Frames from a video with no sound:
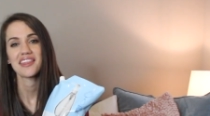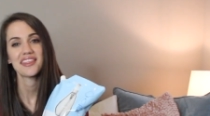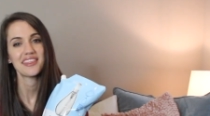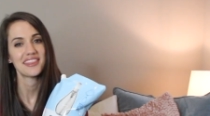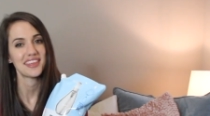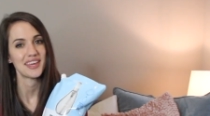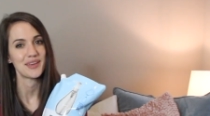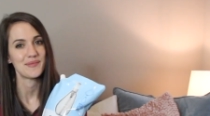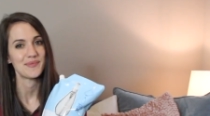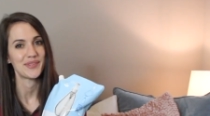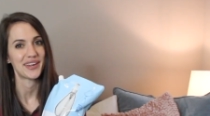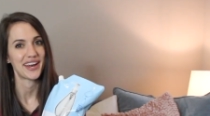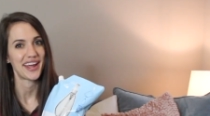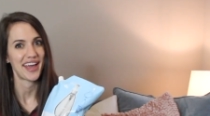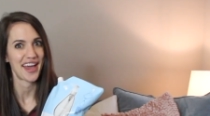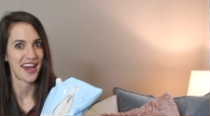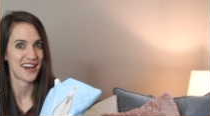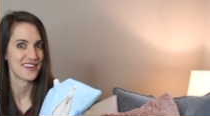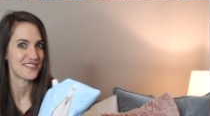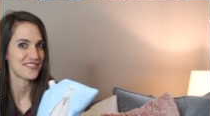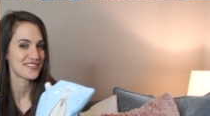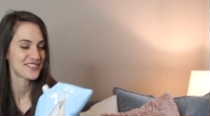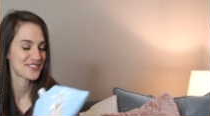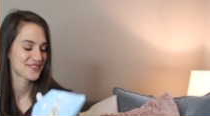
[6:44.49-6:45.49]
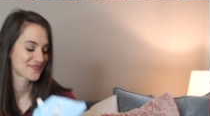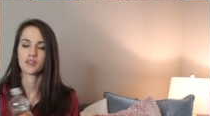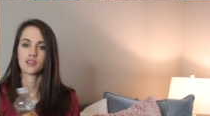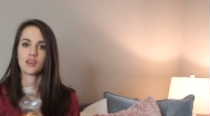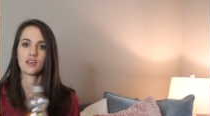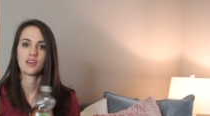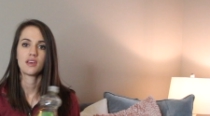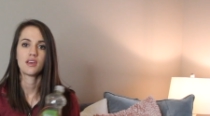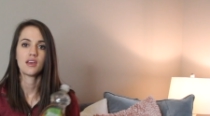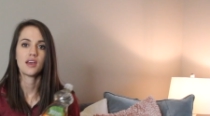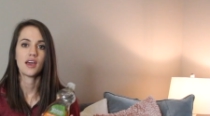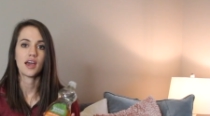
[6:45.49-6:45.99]
theme that I have.
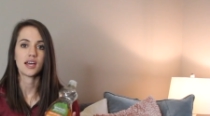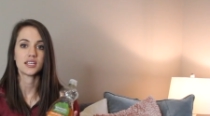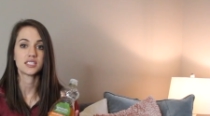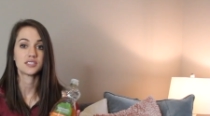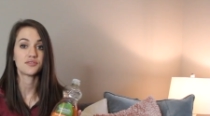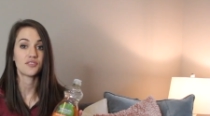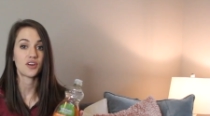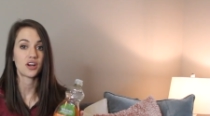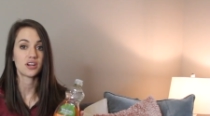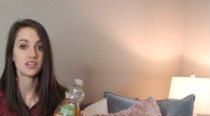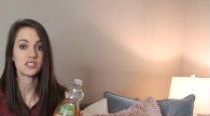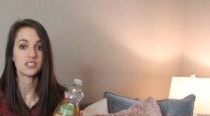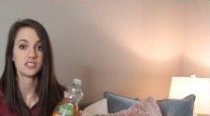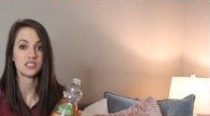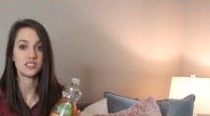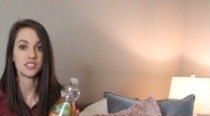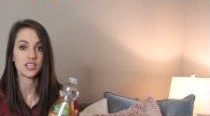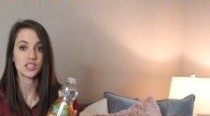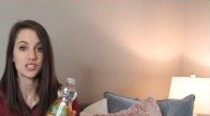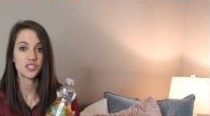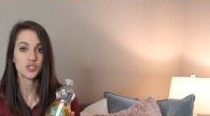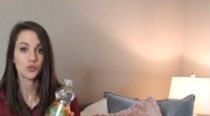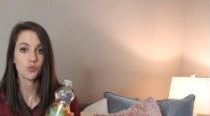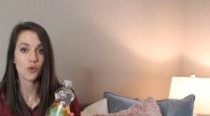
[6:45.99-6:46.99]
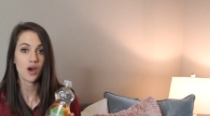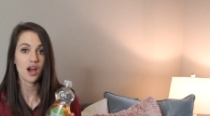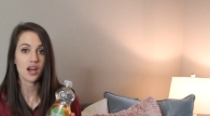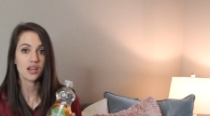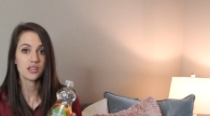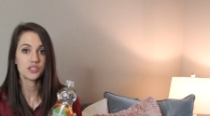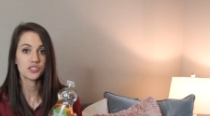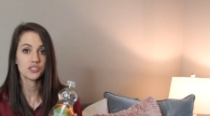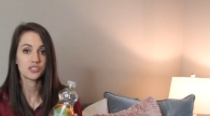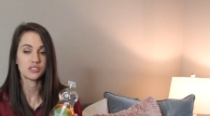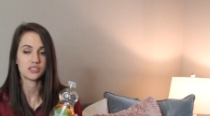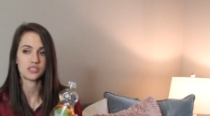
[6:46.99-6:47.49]
As far as
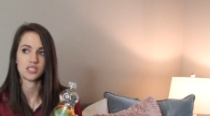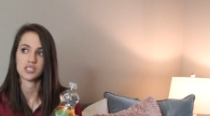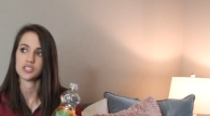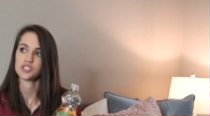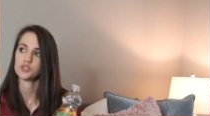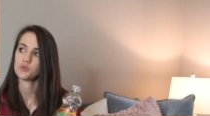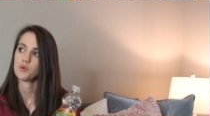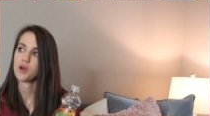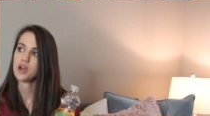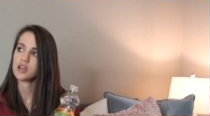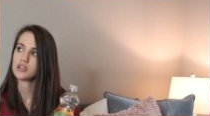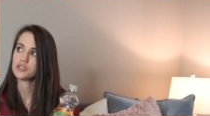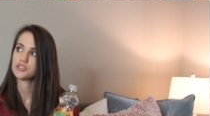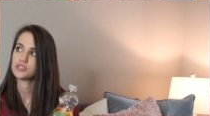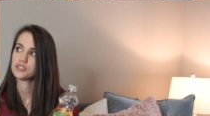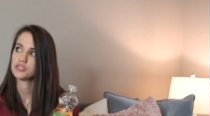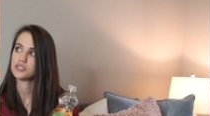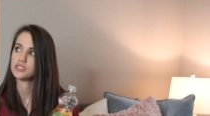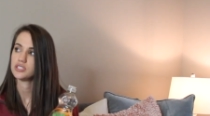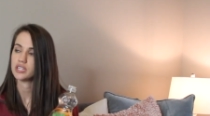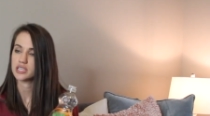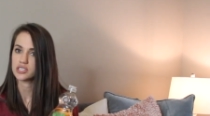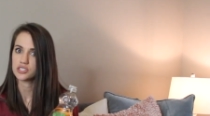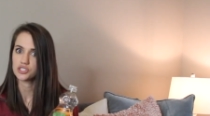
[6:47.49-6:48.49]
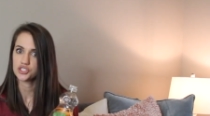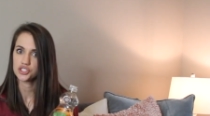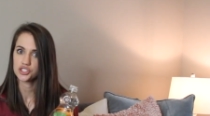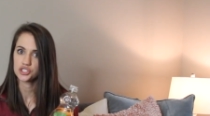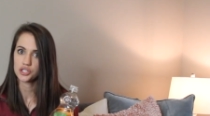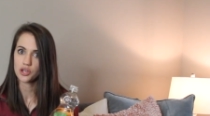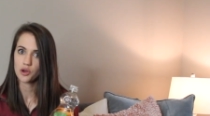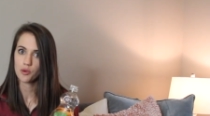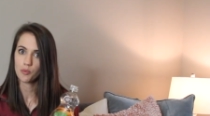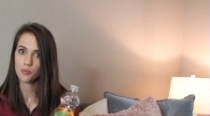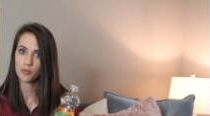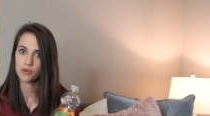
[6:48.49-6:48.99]
dishwash, dishwash, dish
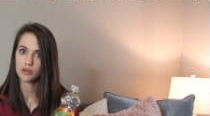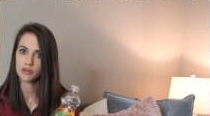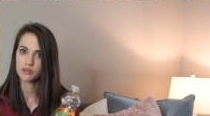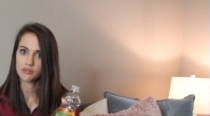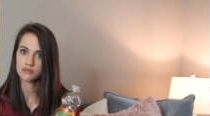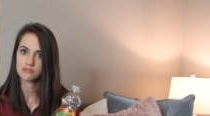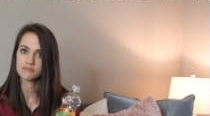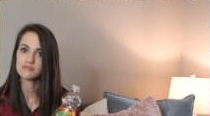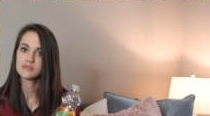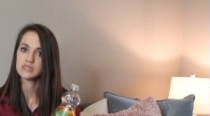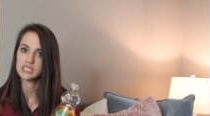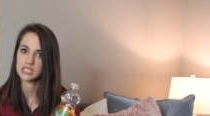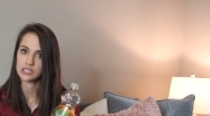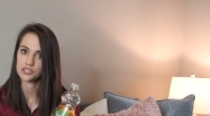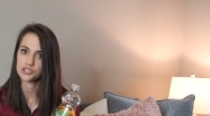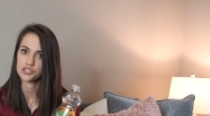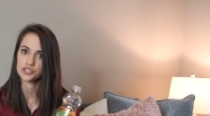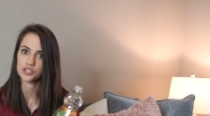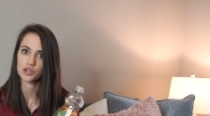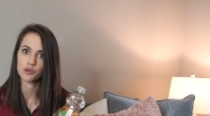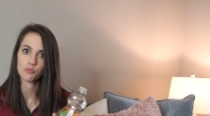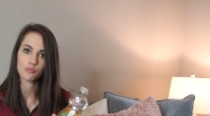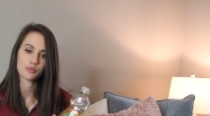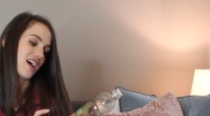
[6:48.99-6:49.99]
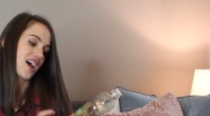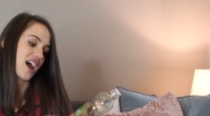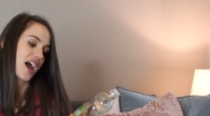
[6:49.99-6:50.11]
soap, dish soap.